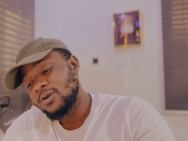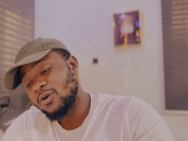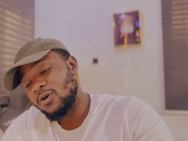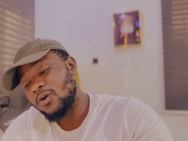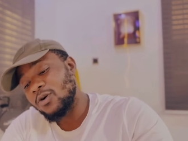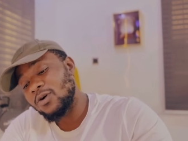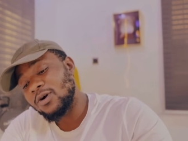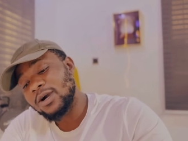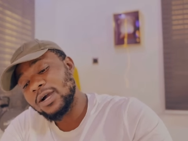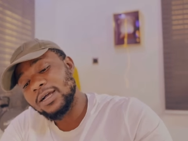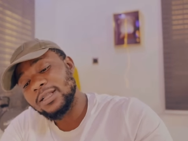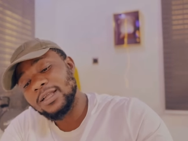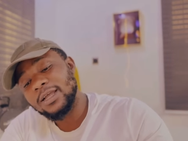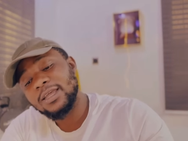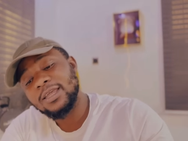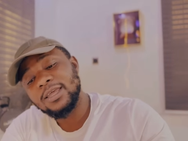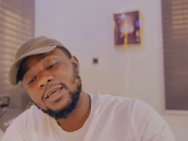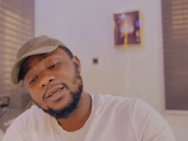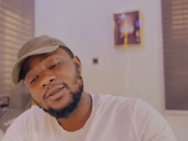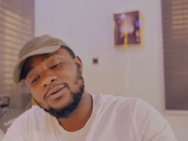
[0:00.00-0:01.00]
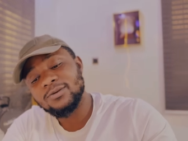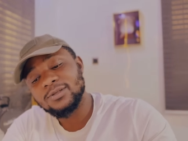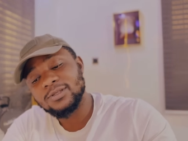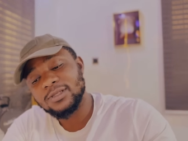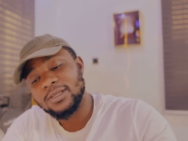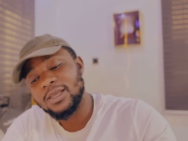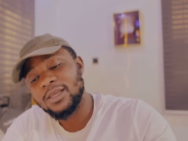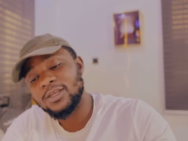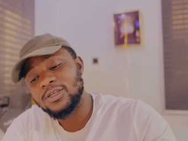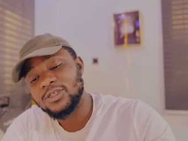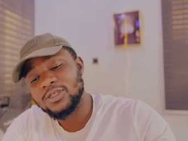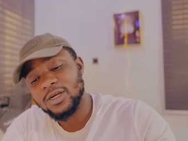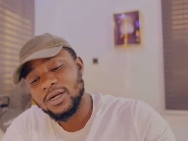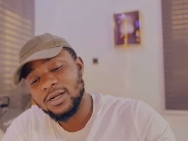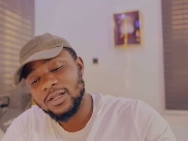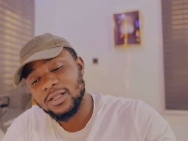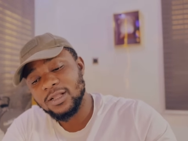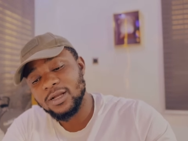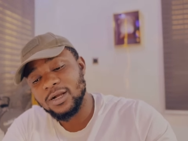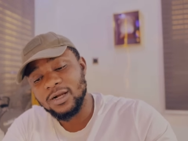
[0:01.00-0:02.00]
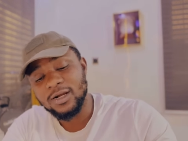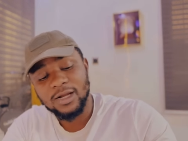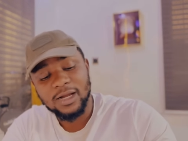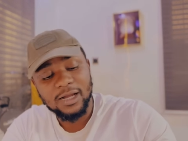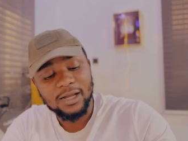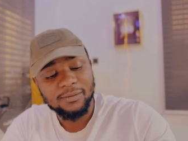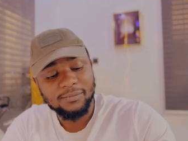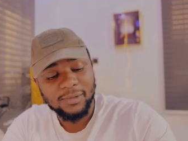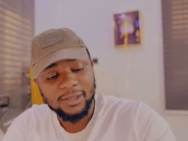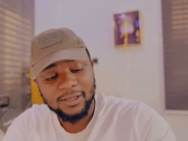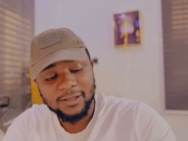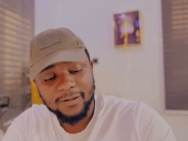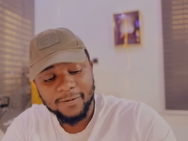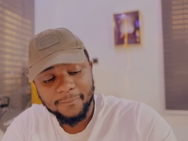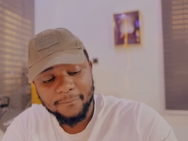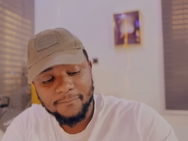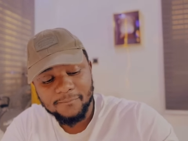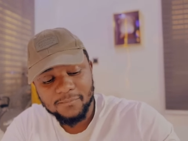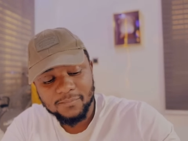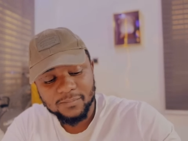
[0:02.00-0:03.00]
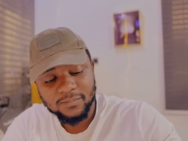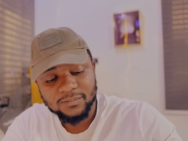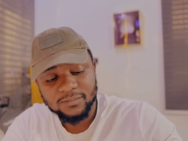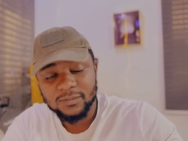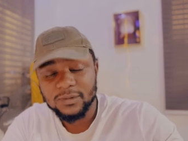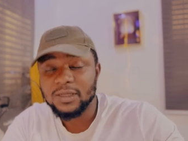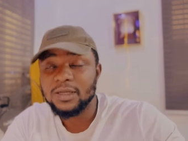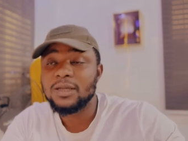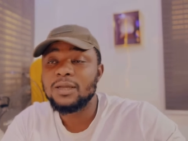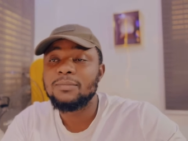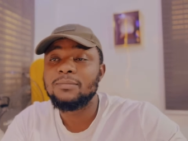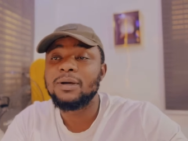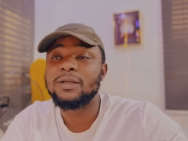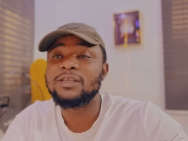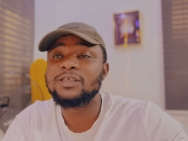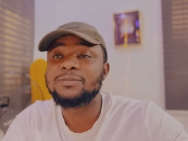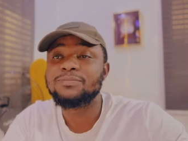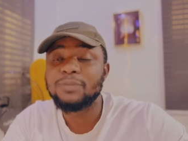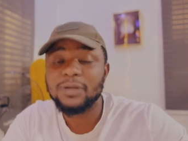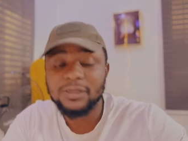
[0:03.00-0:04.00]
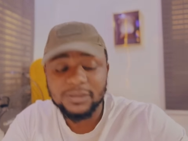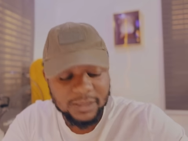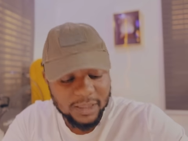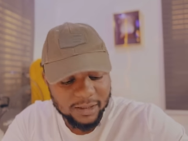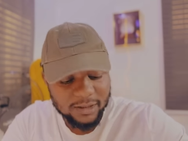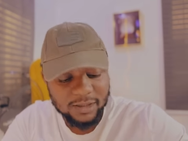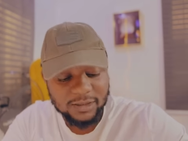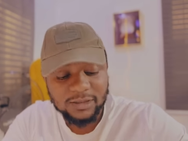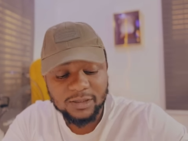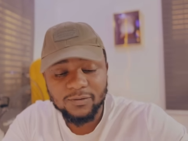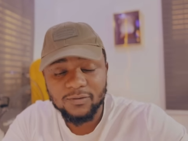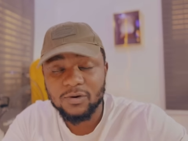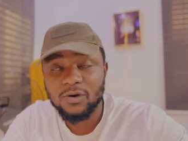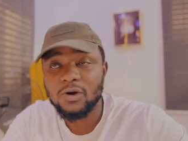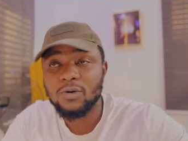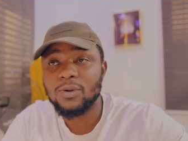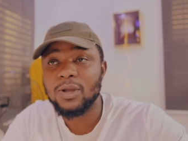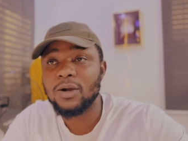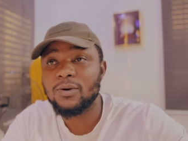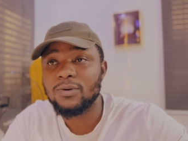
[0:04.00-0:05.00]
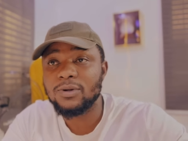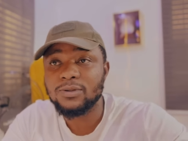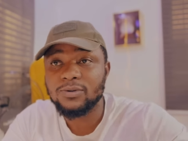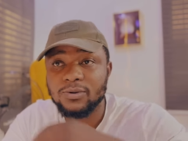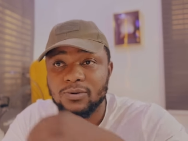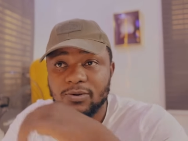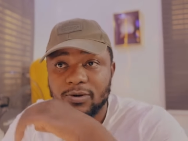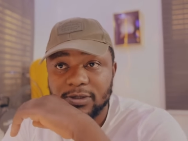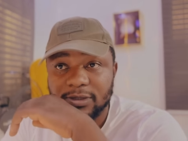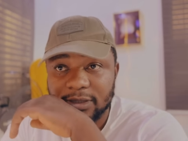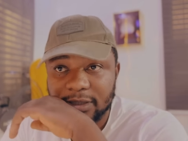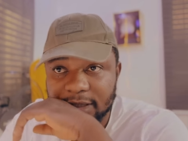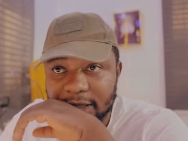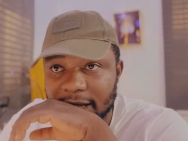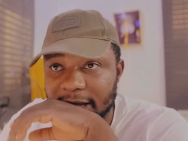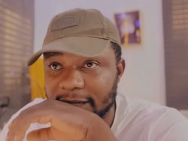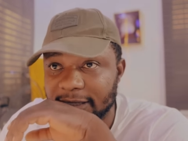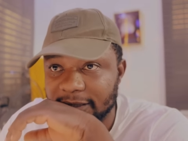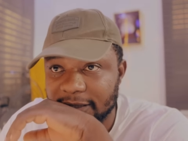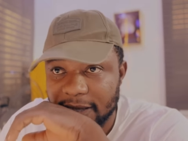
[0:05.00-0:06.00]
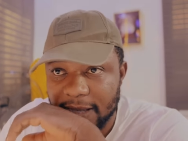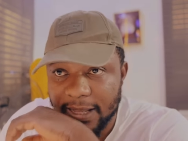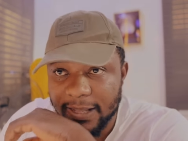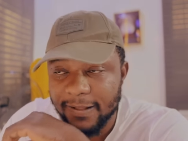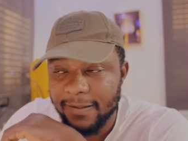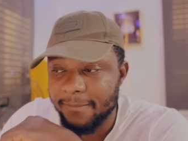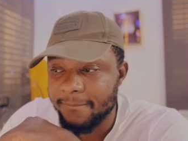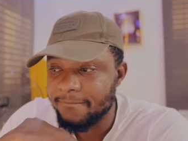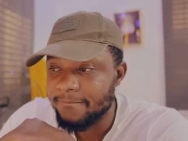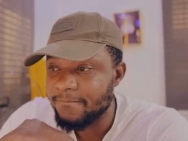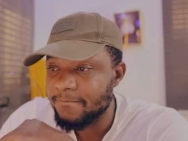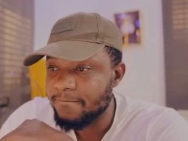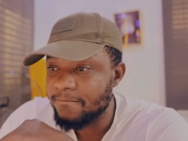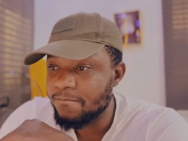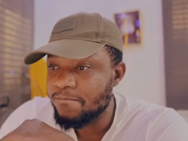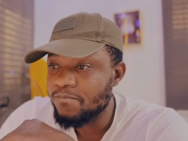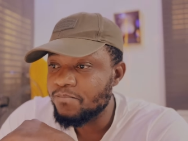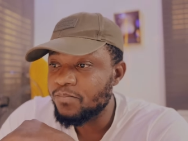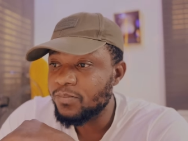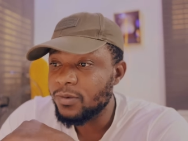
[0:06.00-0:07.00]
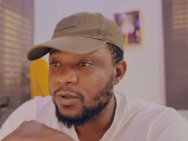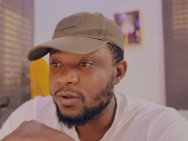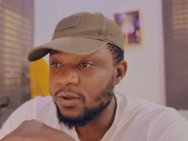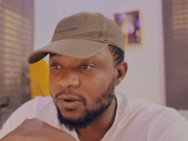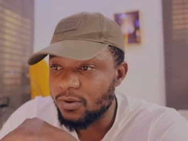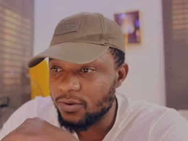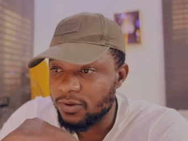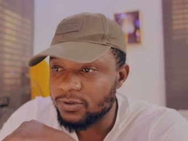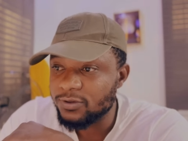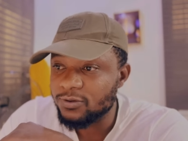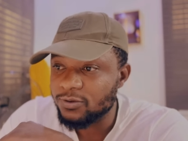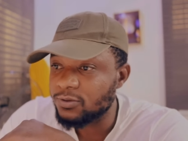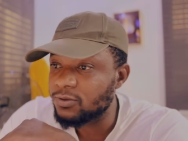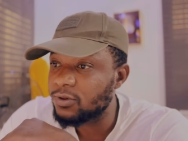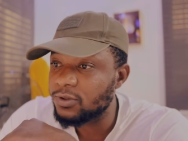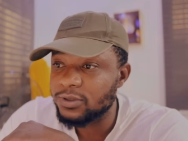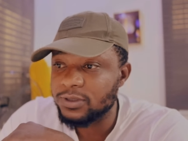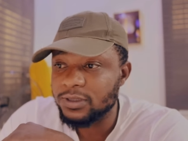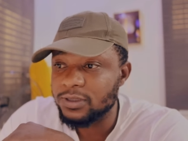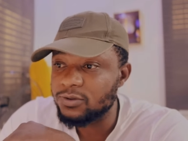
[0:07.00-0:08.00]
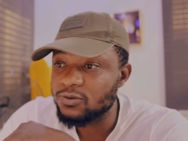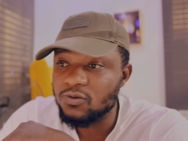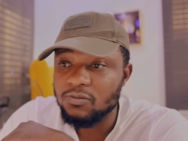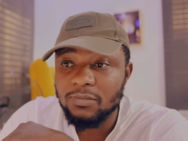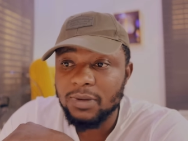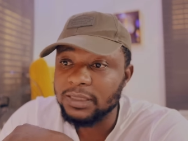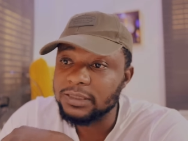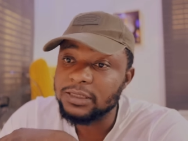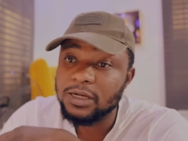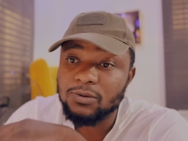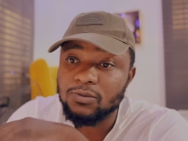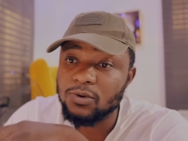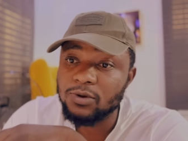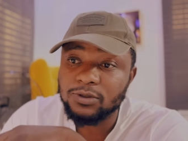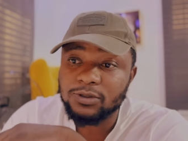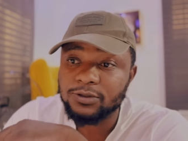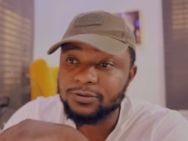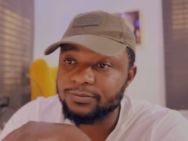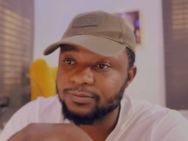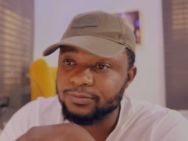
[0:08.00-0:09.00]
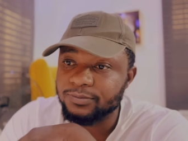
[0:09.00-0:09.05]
Or can I hear you say inshallah, amen? By the special grace of God, we are going to cross it, guys. We are going to cross it, no matter what.